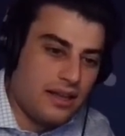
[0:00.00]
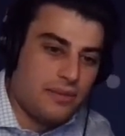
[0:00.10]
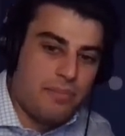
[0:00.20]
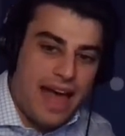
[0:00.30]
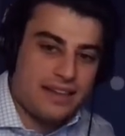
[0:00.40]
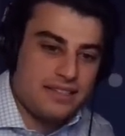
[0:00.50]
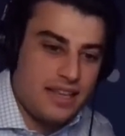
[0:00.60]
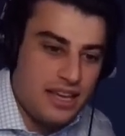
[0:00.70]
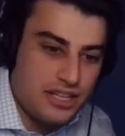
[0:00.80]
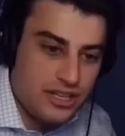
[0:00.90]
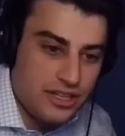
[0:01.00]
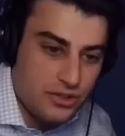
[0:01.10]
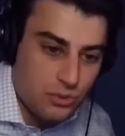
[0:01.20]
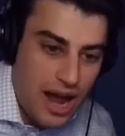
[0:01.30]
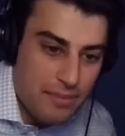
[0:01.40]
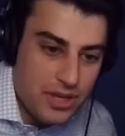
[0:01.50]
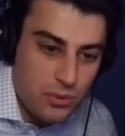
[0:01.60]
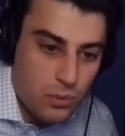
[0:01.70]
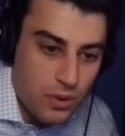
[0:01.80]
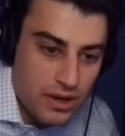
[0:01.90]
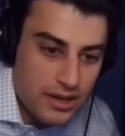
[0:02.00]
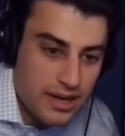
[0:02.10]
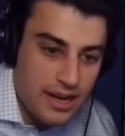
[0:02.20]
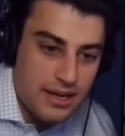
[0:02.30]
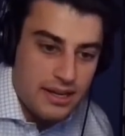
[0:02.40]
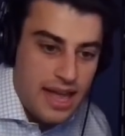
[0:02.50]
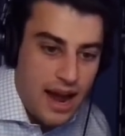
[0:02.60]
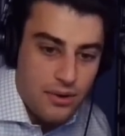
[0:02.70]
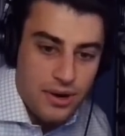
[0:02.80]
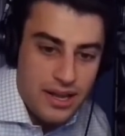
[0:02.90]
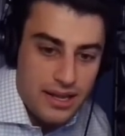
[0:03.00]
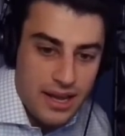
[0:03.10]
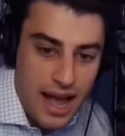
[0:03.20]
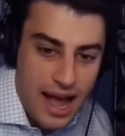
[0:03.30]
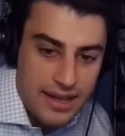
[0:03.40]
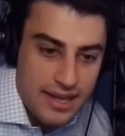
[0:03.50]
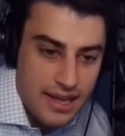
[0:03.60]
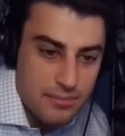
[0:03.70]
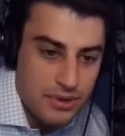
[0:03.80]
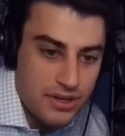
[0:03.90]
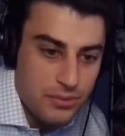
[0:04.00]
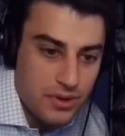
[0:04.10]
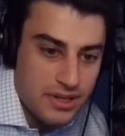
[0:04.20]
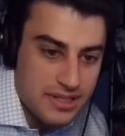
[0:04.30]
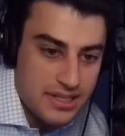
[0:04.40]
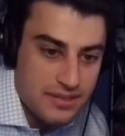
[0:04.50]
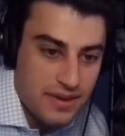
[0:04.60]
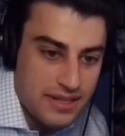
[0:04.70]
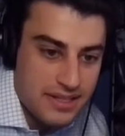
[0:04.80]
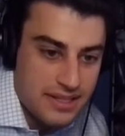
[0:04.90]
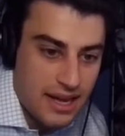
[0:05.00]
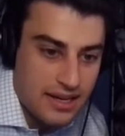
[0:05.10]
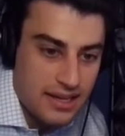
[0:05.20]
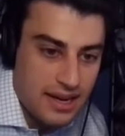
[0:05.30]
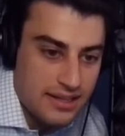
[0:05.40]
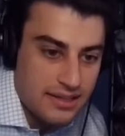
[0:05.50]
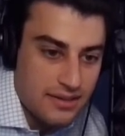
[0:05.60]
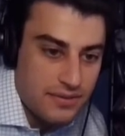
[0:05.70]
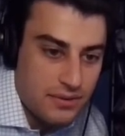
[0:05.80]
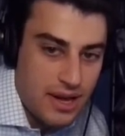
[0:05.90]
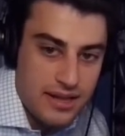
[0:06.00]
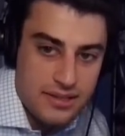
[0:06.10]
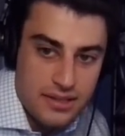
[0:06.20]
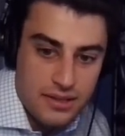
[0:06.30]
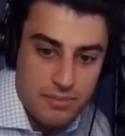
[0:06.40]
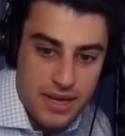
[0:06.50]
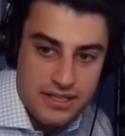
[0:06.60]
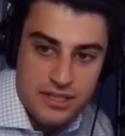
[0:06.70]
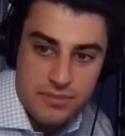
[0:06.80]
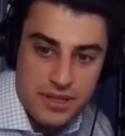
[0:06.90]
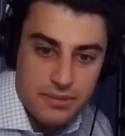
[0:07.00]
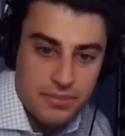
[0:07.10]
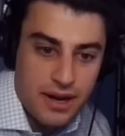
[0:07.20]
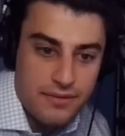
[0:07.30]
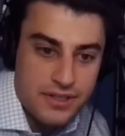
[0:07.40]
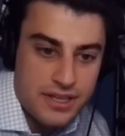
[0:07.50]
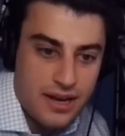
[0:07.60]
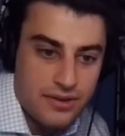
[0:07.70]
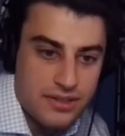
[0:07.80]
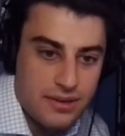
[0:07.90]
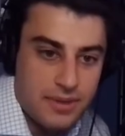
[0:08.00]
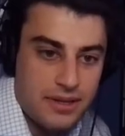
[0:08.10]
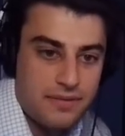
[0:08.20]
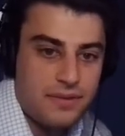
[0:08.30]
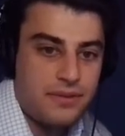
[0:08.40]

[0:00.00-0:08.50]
backstage is Robbie One in Gowring. I can't bring you on. It says device is not connected. If you guys could message me in the private chat or something,